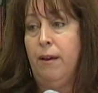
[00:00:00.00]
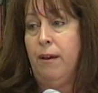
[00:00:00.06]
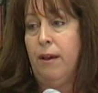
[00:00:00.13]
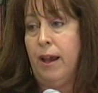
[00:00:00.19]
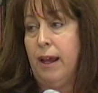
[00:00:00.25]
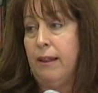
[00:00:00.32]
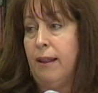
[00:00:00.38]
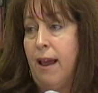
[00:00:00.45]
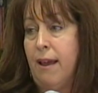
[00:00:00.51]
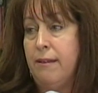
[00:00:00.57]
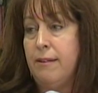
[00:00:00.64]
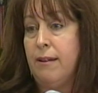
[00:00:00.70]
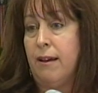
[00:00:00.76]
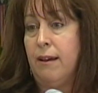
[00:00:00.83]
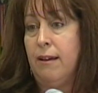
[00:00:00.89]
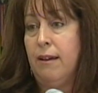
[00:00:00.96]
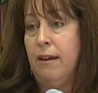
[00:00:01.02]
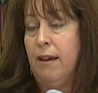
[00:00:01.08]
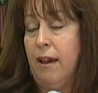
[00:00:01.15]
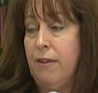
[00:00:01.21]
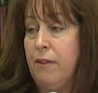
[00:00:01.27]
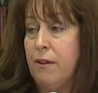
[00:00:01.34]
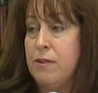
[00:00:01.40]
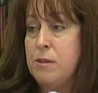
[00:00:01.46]
Atlanta,
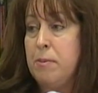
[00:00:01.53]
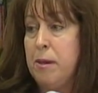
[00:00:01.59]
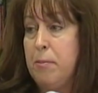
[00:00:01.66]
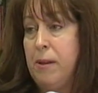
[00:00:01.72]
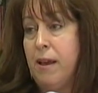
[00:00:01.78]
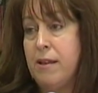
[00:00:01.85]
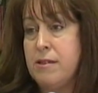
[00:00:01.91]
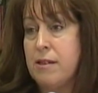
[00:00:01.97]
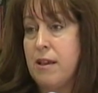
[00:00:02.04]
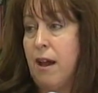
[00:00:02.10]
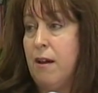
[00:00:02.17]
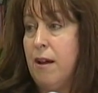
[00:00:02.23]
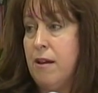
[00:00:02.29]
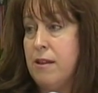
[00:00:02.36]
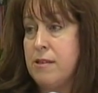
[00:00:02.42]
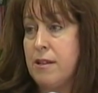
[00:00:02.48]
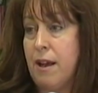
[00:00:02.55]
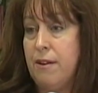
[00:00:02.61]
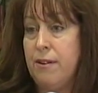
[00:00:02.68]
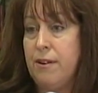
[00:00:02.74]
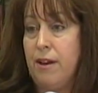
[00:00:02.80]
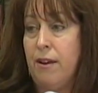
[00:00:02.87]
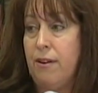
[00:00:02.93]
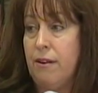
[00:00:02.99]
and those people had
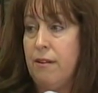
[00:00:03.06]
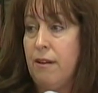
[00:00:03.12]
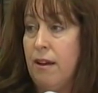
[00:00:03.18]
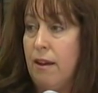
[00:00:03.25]
scouted out